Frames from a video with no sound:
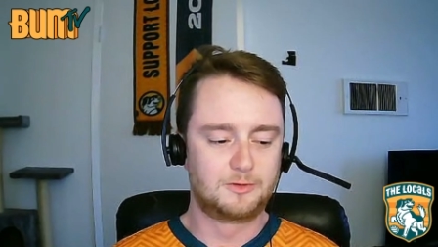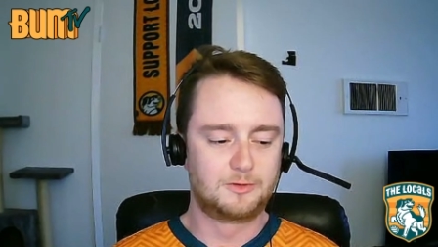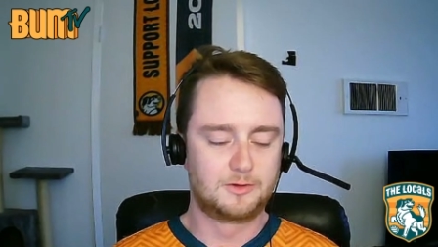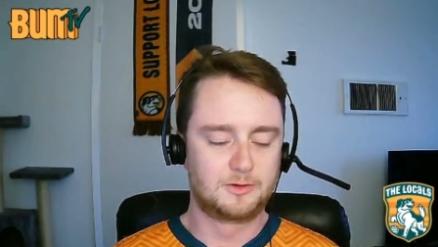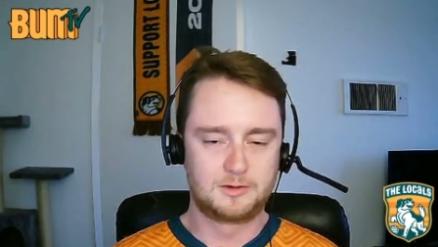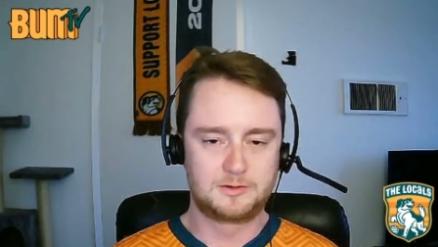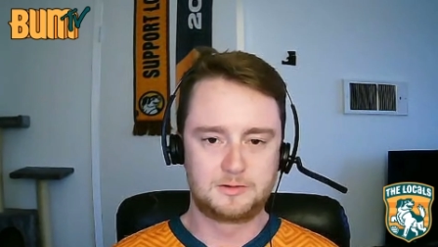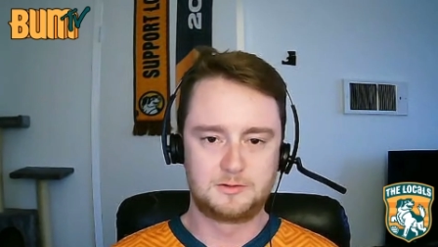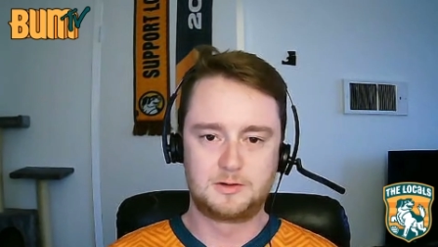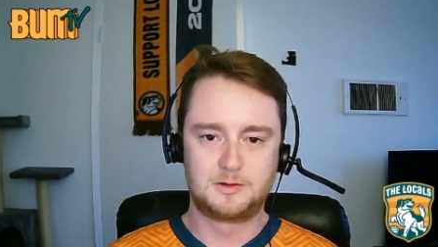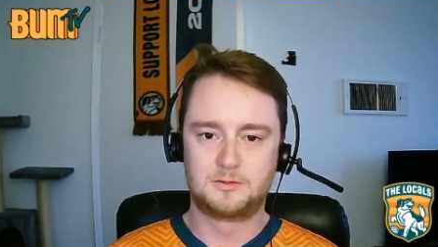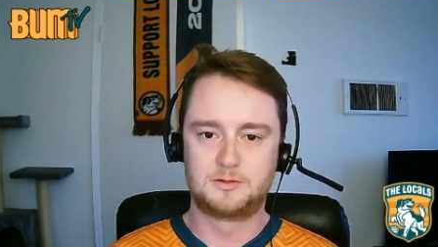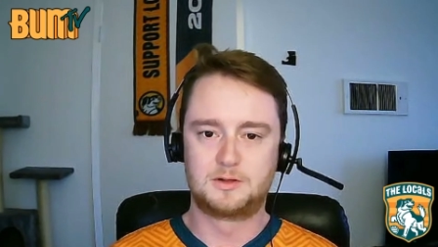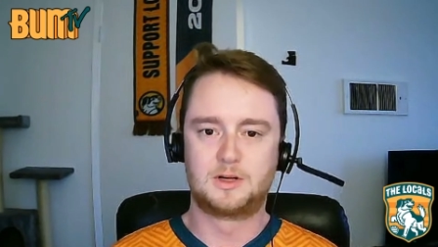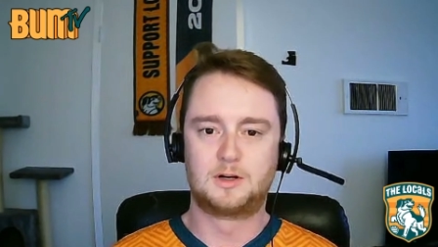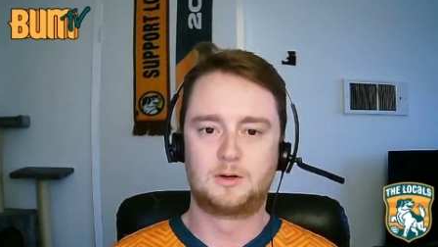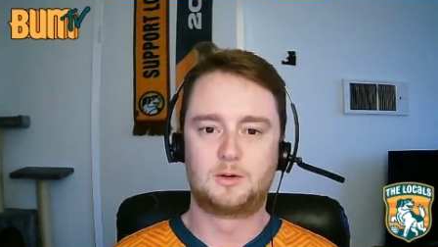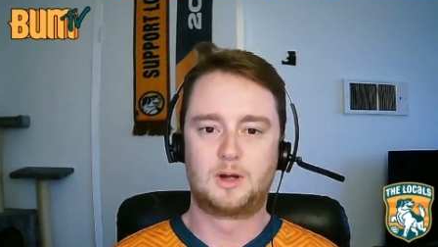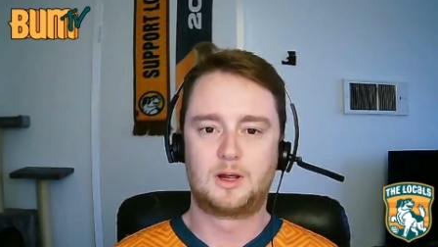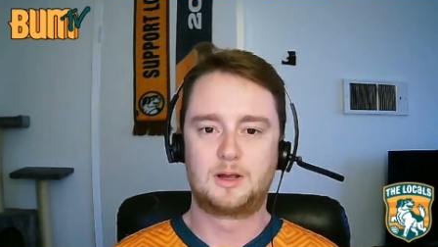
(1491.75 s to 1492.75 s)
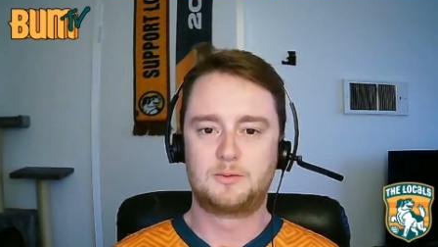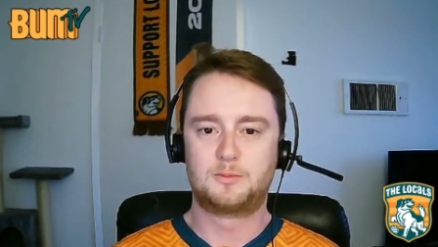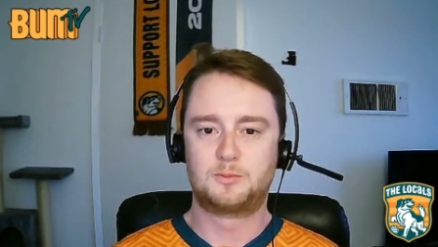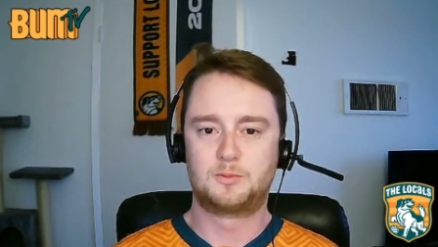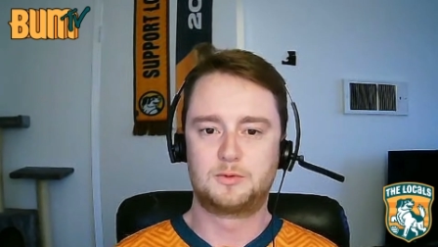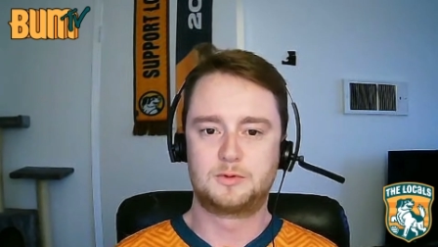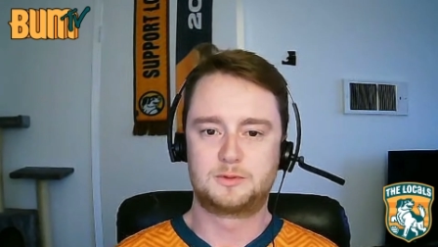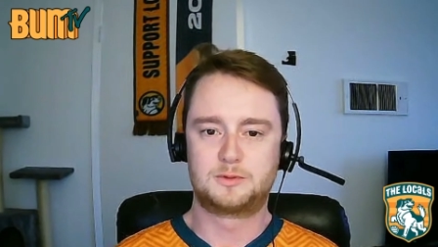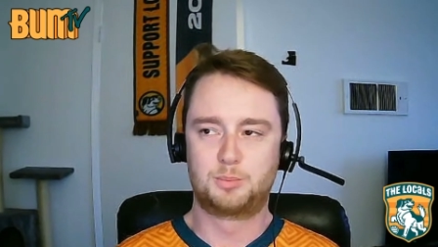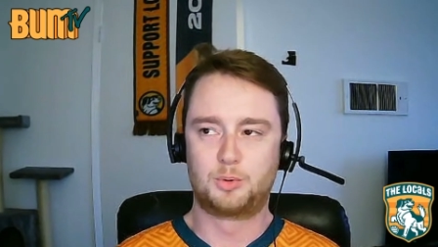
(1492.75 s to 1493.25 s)
for those who don't know, I
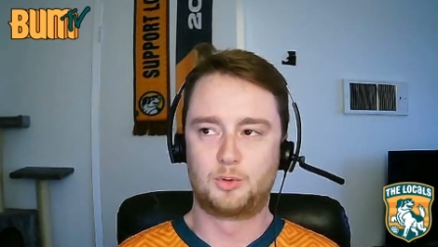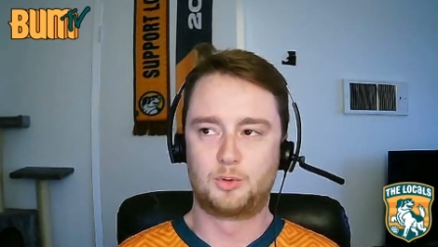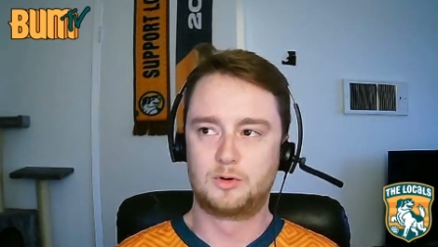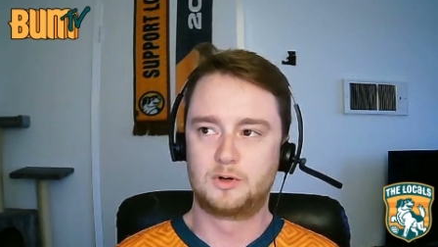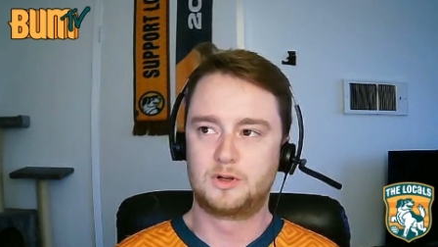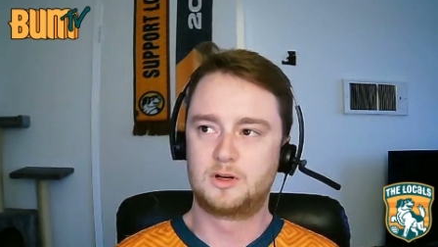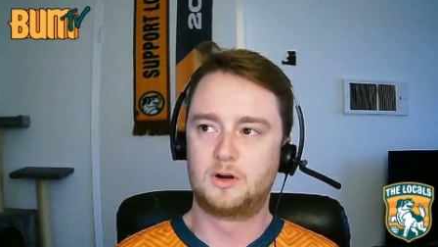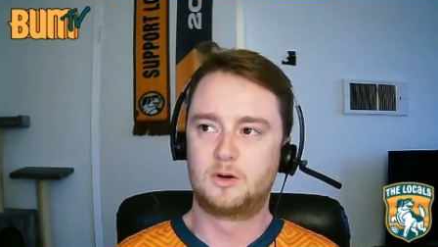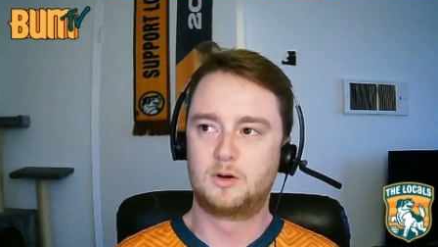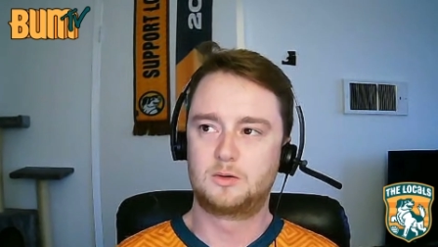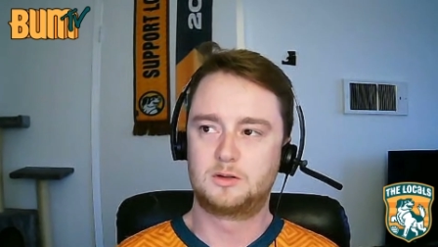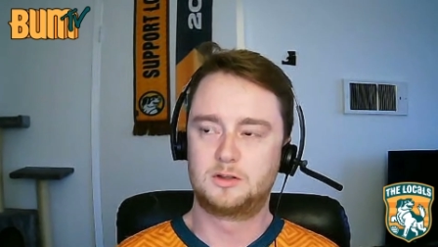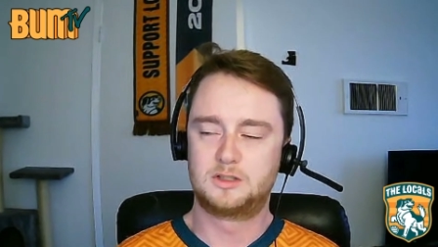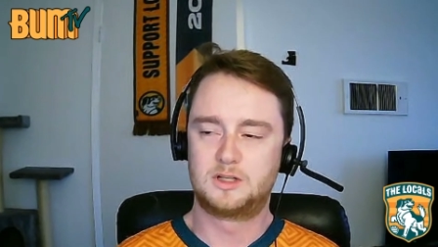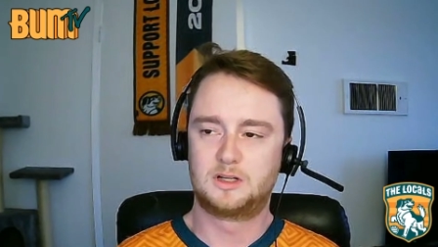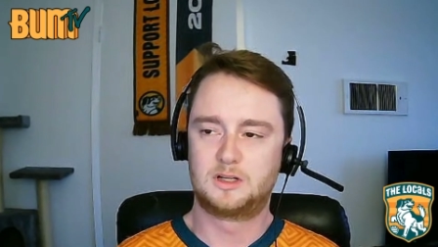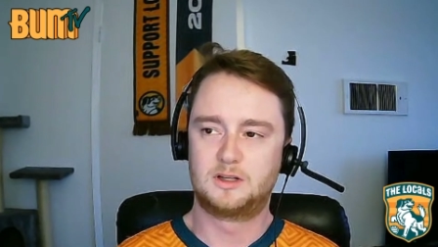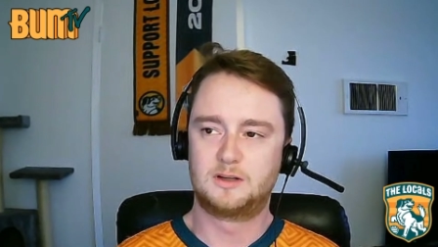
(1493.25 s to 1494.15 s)
was born in Oakland